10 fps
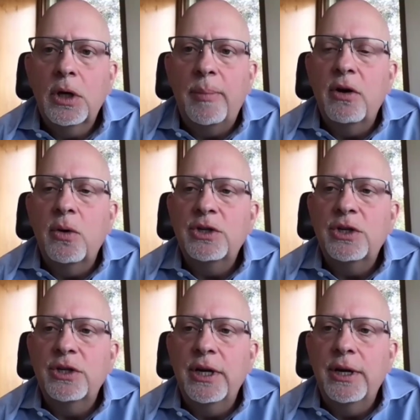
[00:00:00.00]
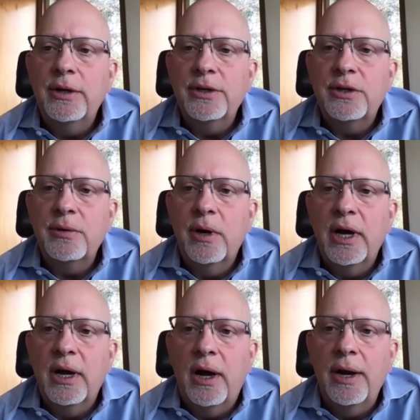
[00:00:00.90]
Couple of questions here,
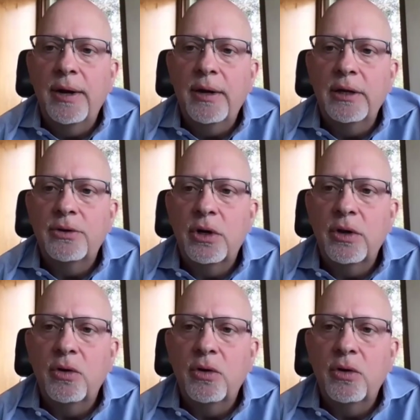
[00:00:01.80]
just on